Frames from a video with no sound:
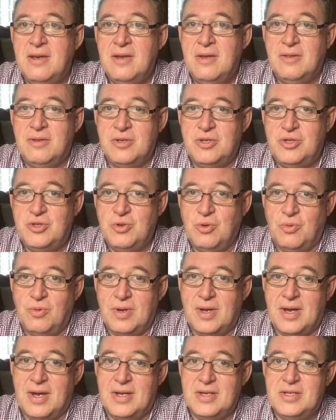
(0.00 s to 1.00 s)
the
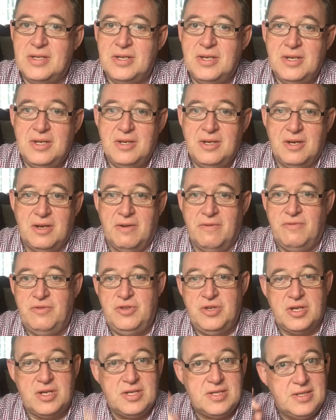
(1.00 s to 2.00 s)
shortcut of
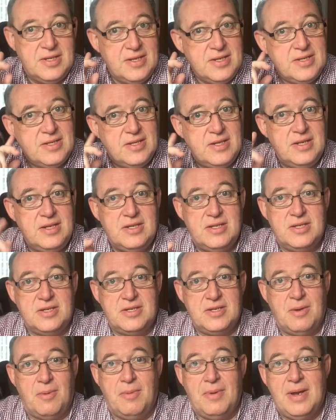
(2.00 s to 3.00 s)
just listening to
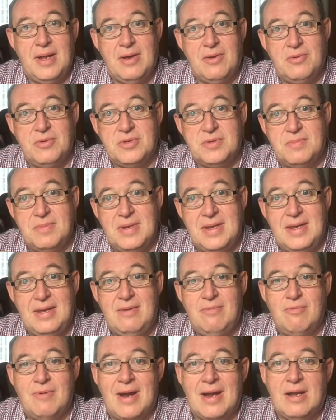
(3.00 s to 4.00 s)
someone else, me,
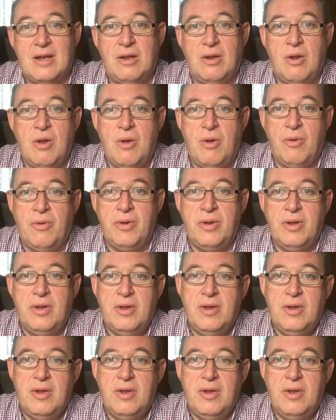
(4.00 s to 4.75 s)
rattle on